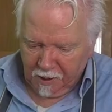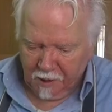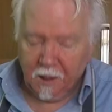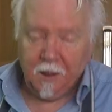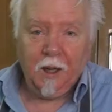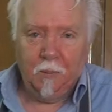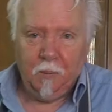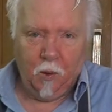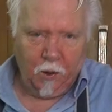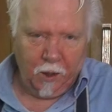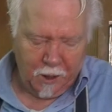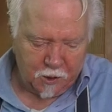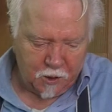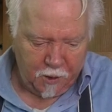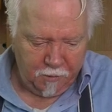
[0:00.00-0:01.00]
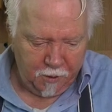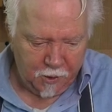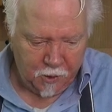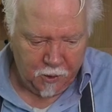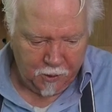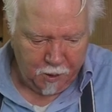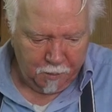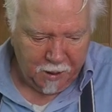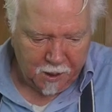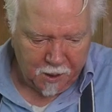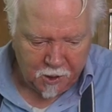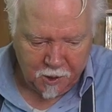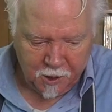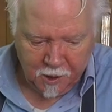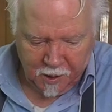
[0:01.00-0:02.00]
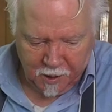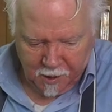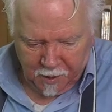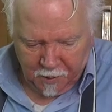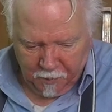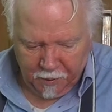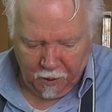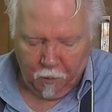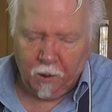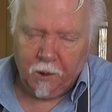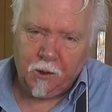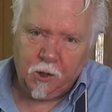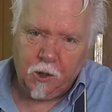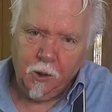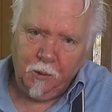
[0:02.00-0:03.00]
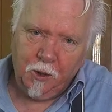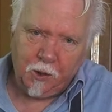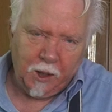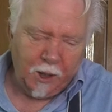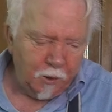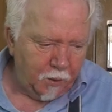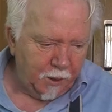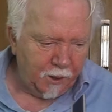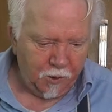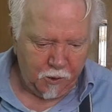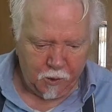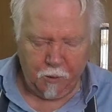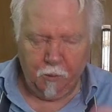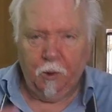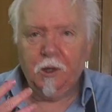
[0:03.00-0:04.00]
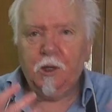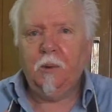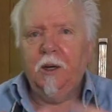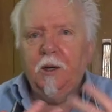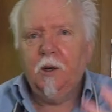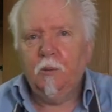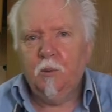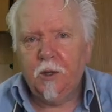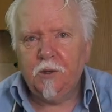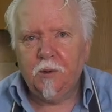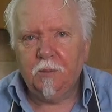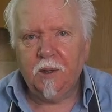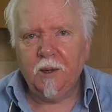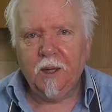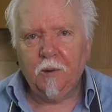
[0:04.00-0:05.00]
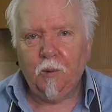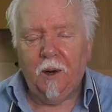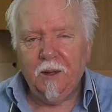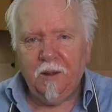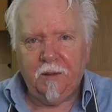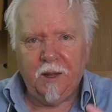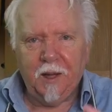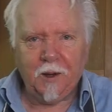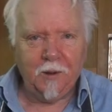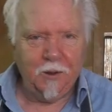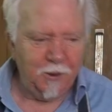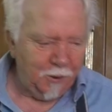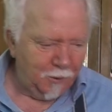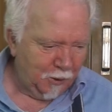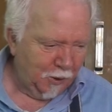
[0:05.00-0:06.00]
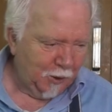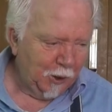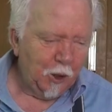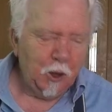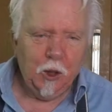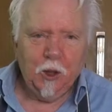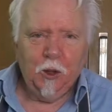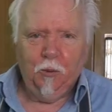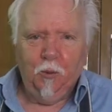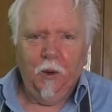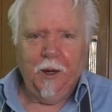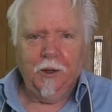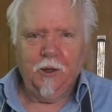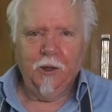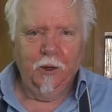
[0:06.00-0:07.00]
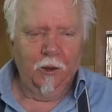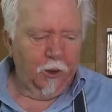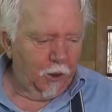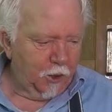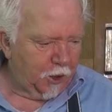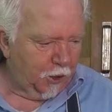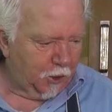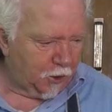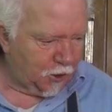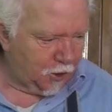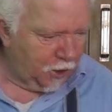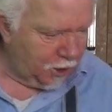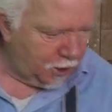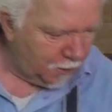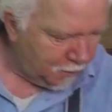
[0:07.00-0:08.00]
And that more or less covers the meat. We don't want too much liquid because we want to end up with something quite thick and rich and luscious.